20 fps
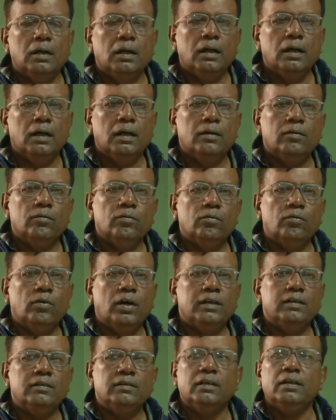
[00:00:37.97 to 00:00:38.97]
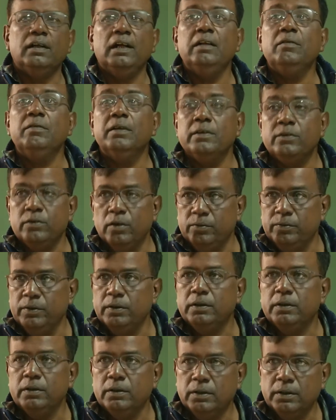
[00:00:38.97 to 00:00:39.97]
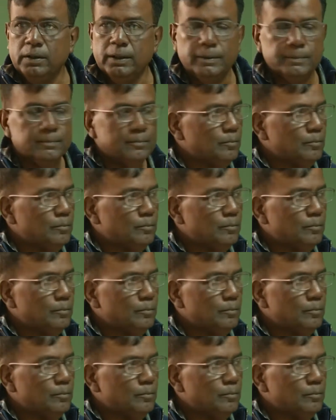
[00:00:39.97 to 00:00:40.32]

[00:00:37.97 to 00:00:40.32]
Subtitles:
and what is the relevance of it. Okay?